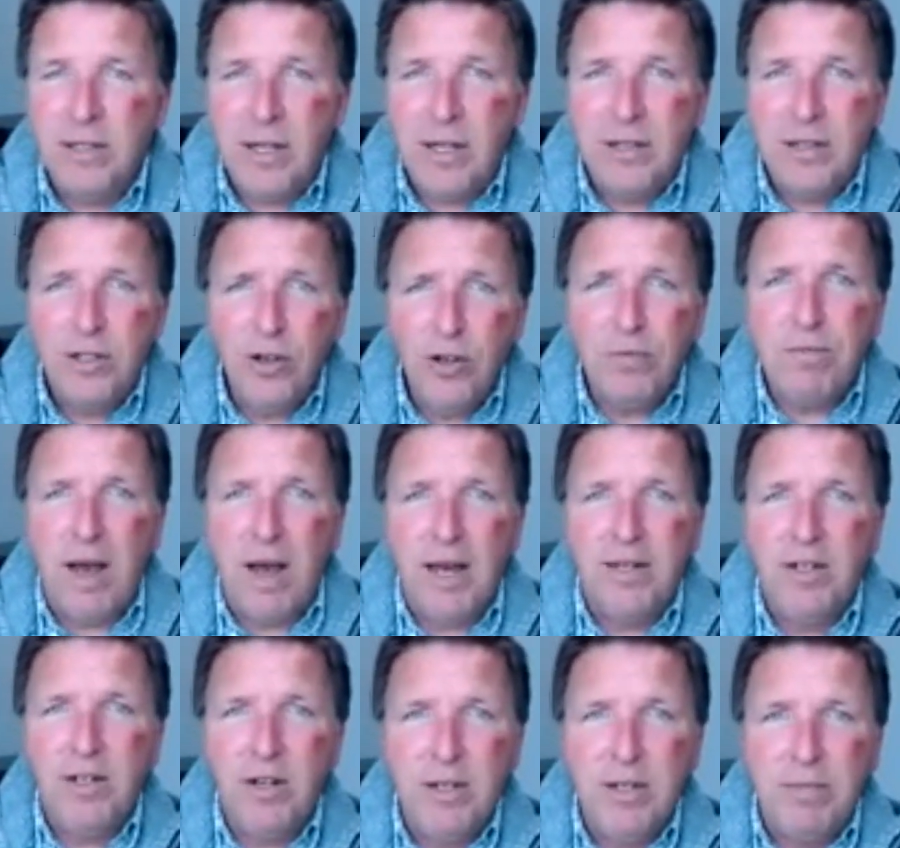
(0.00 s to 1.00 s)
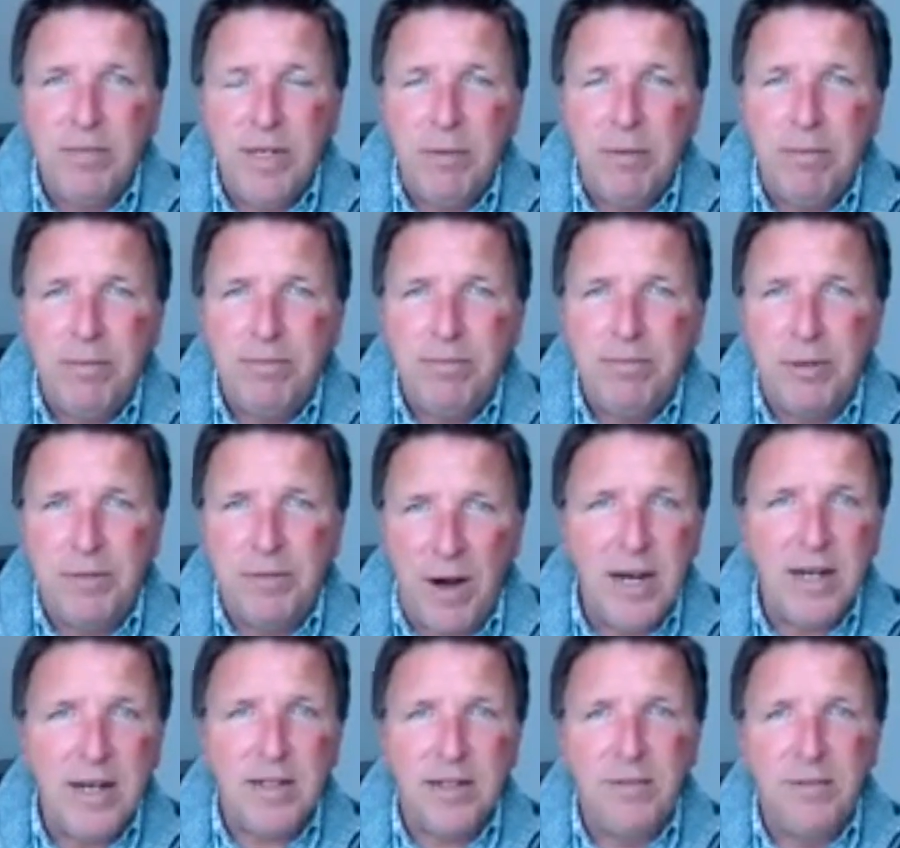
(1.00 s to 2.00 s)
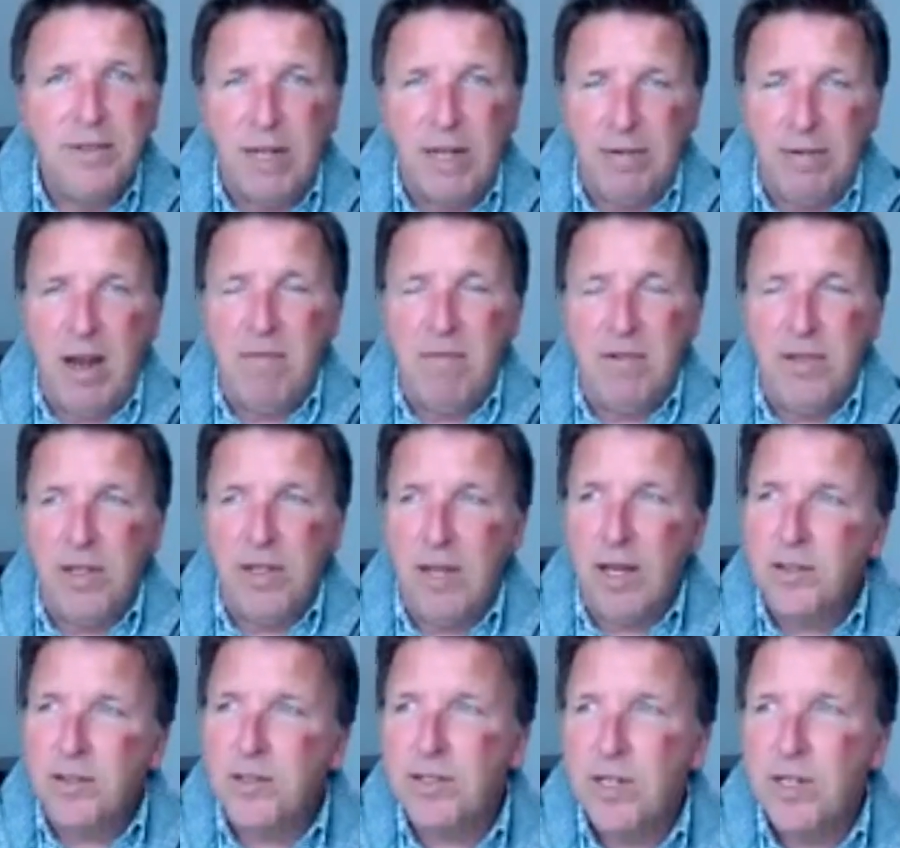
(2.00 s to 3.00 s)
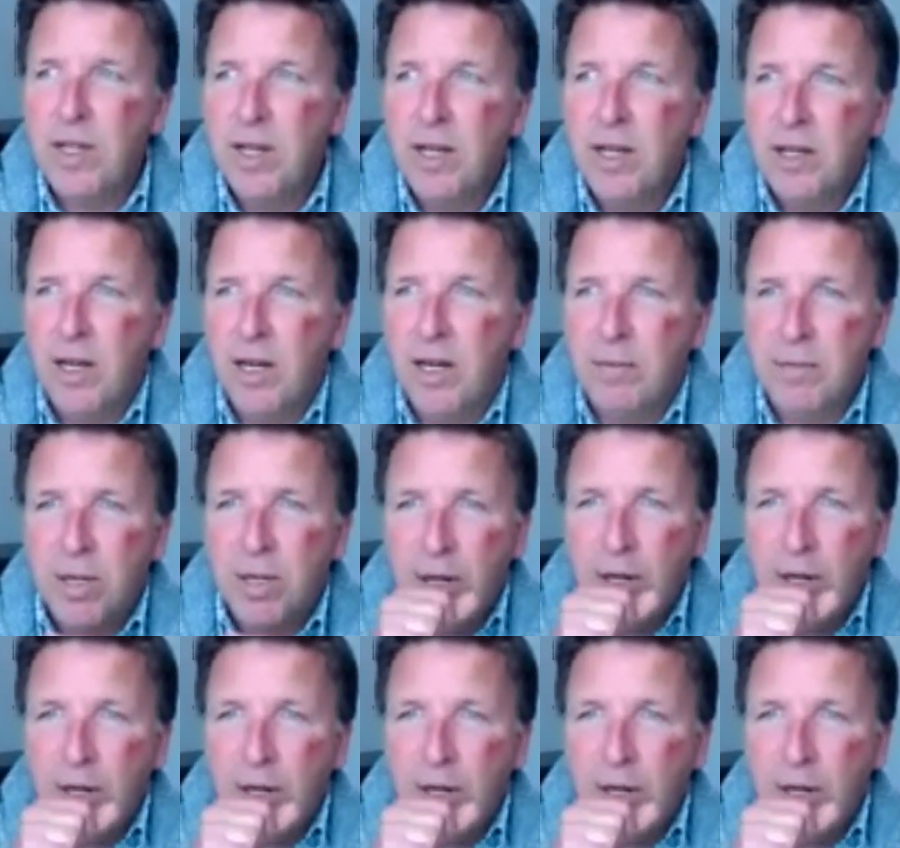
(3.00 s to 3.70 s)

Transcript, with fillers: and a good man you know he, he provided everything else um